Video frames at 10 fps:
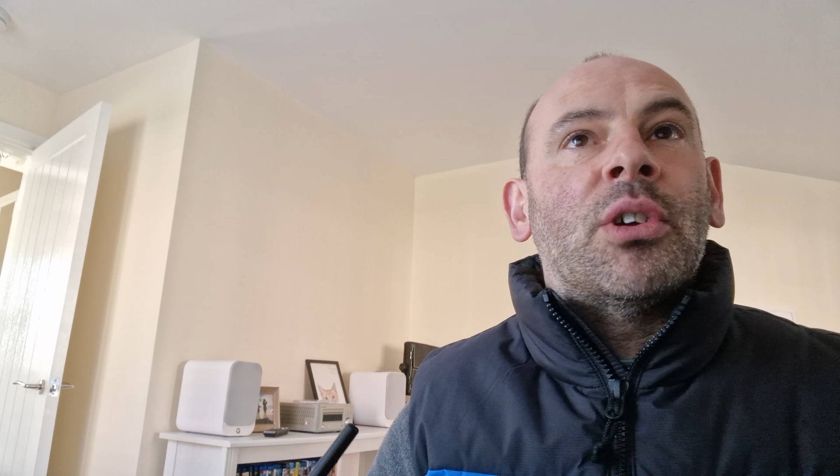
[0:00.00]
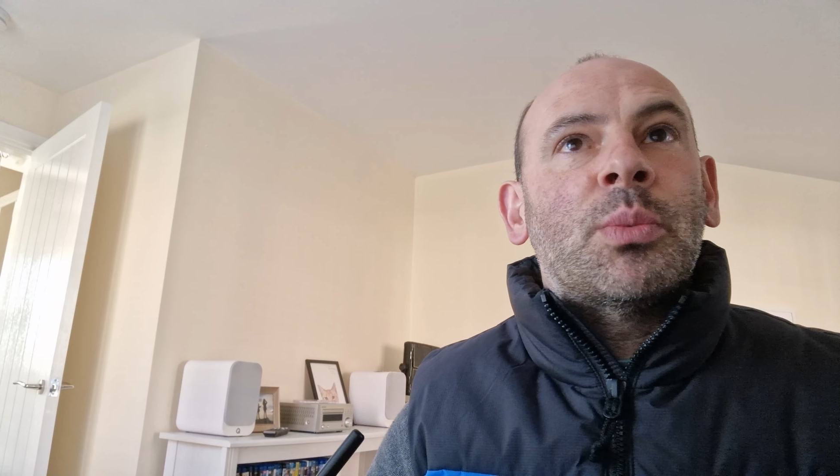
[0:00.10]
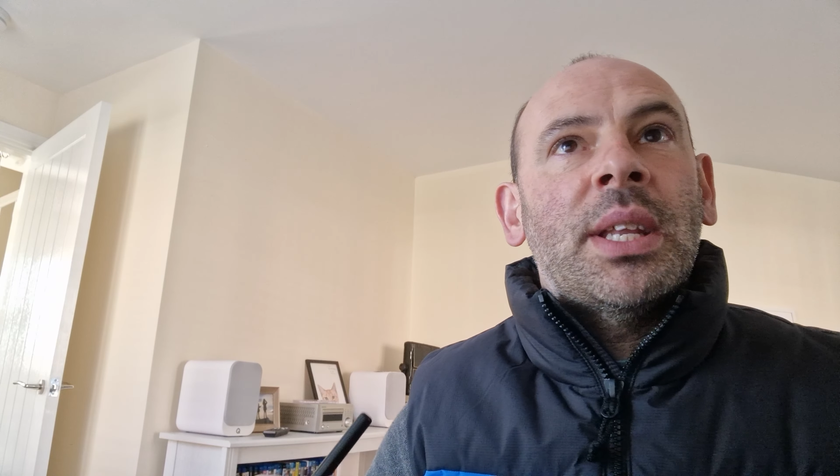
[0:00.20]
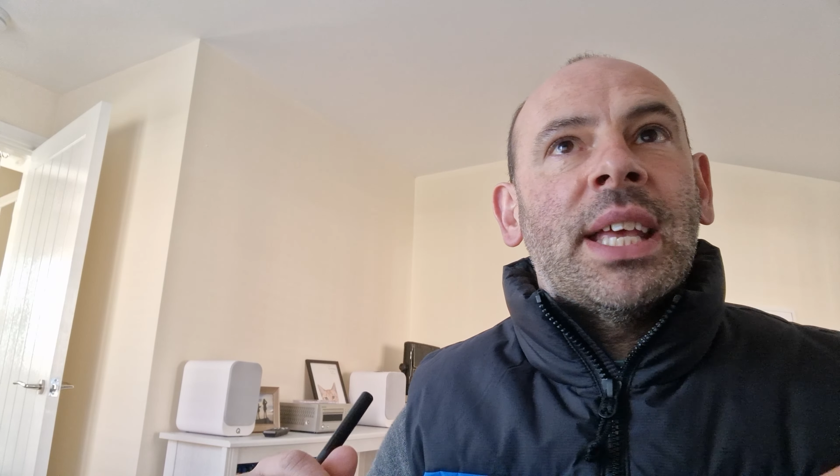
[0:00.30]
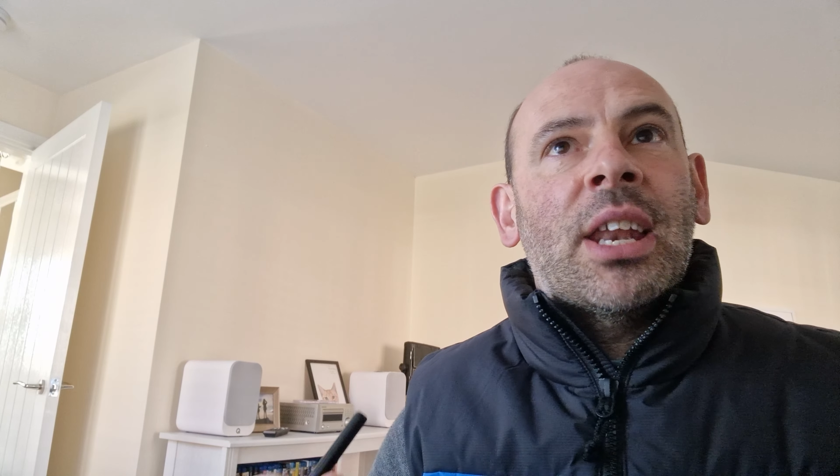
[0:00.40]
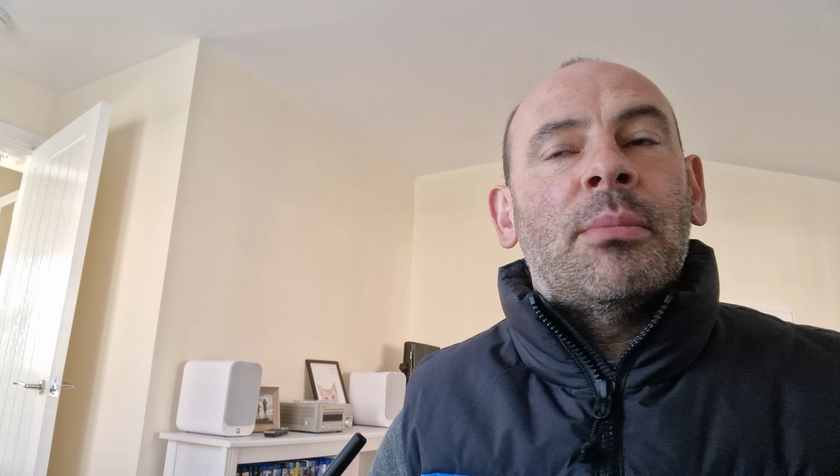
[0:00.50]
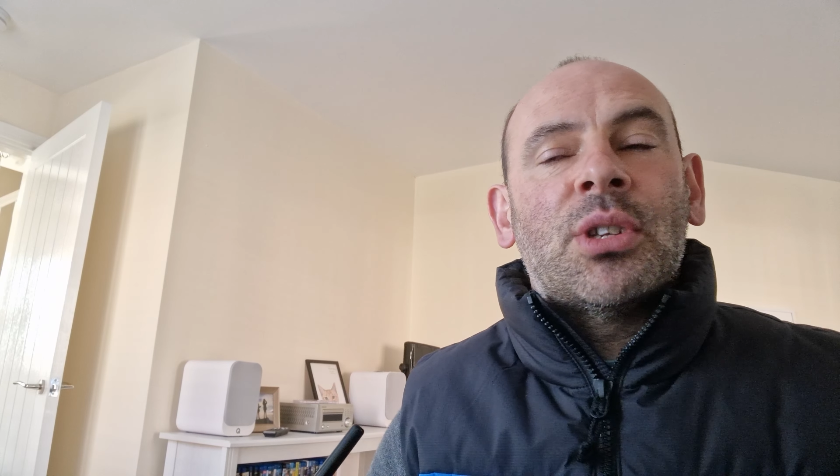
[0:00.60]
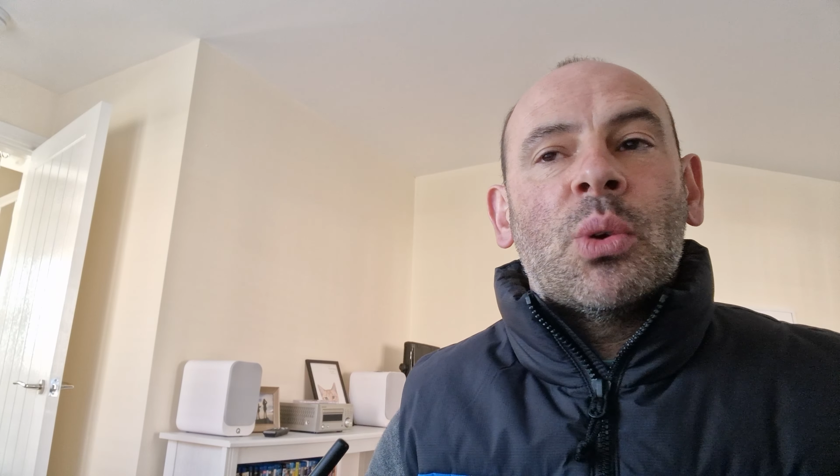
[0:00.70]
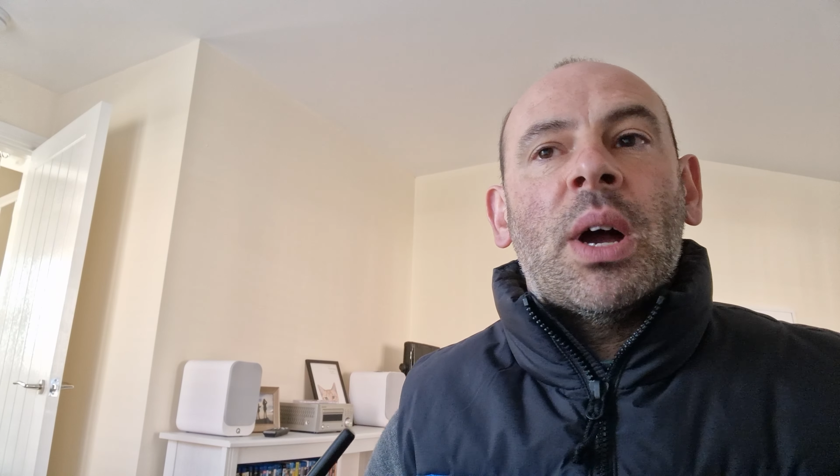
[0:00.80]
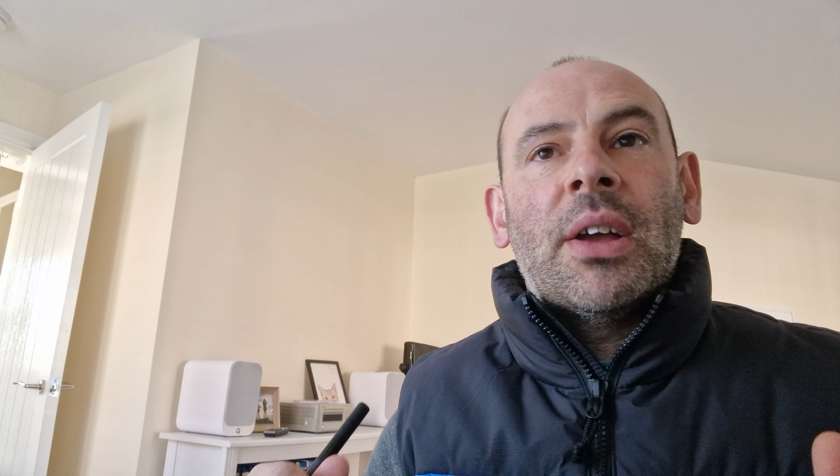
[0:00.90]
Because when you get up
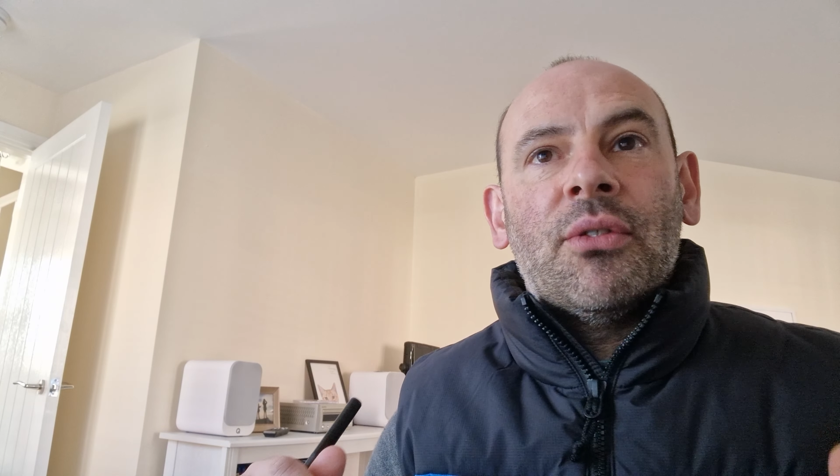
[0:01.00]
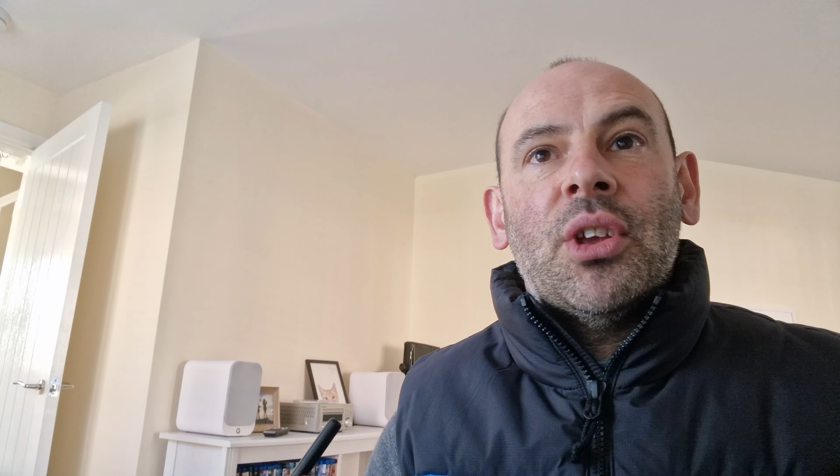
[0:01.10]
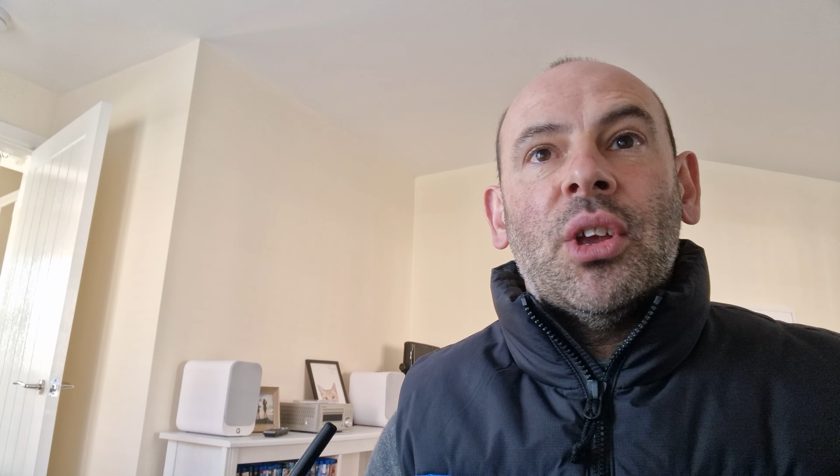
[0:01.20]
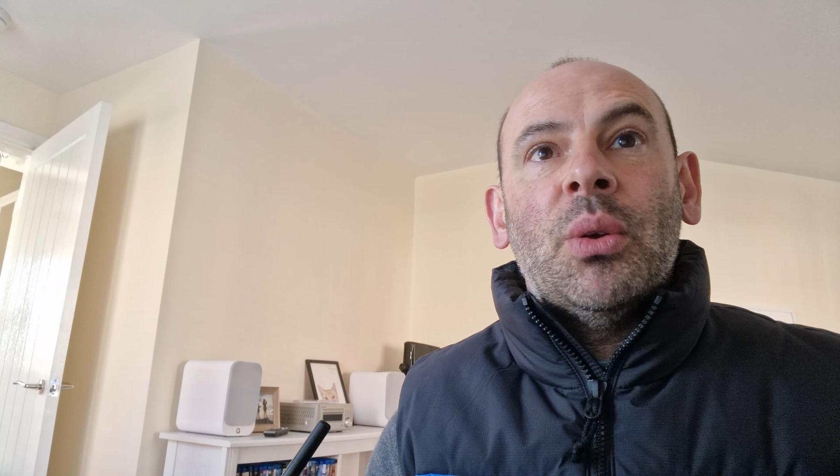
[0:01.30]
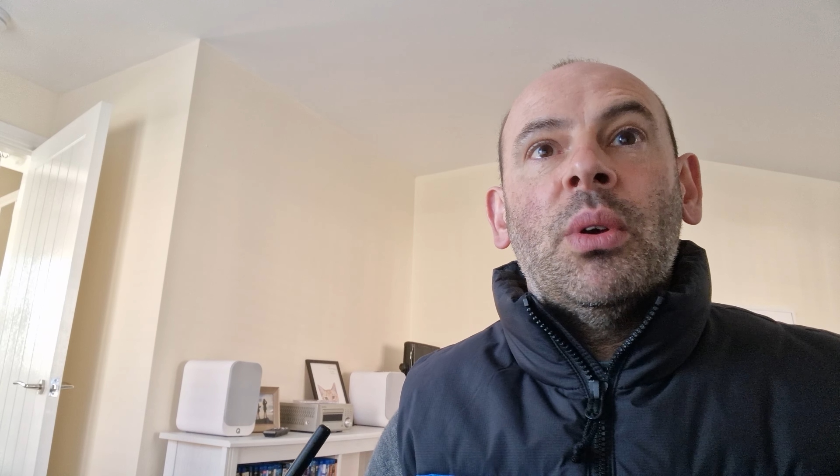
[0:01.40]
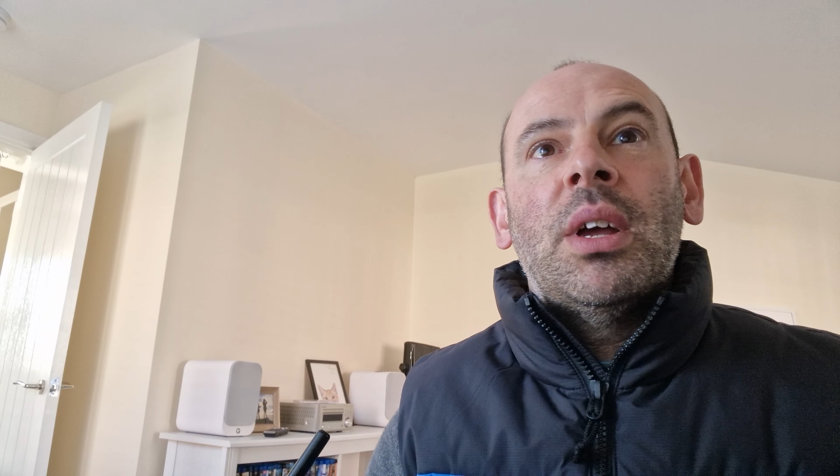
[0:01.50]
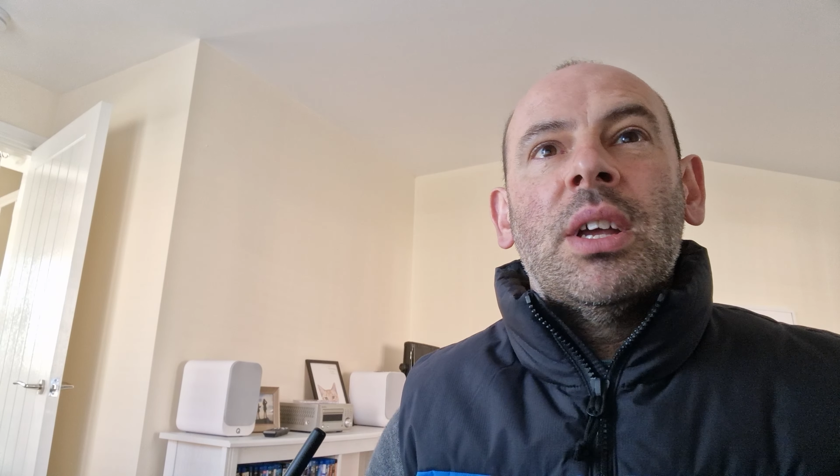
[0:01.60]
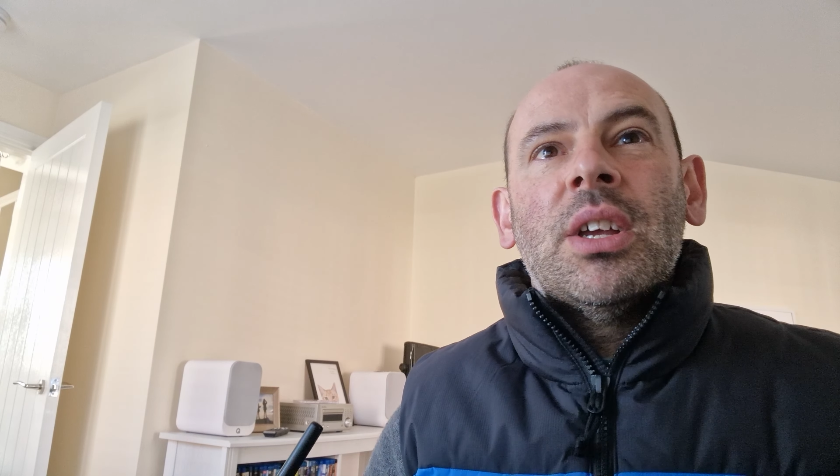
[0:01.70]
to quite a few,